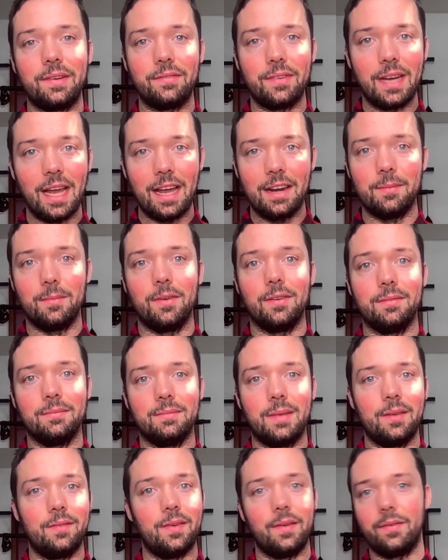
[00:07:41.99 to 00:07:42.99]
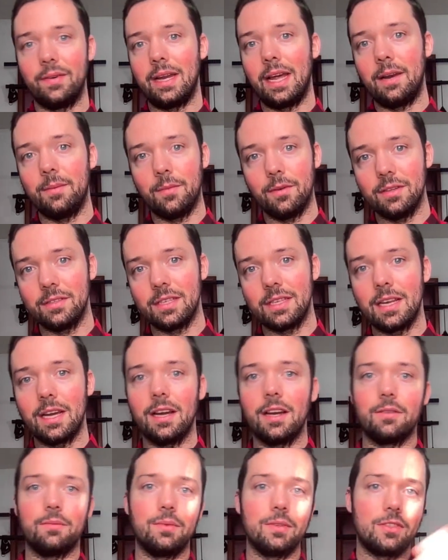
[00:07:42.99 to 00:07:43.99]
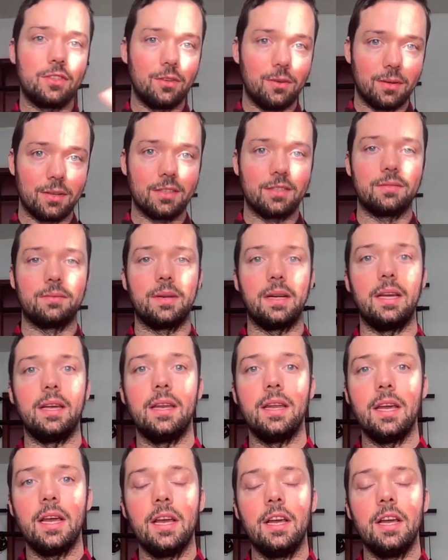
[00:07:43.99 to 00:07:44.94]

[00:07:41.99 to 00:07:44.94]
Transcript: animal? My favorite animal is a dog. What's yours, right?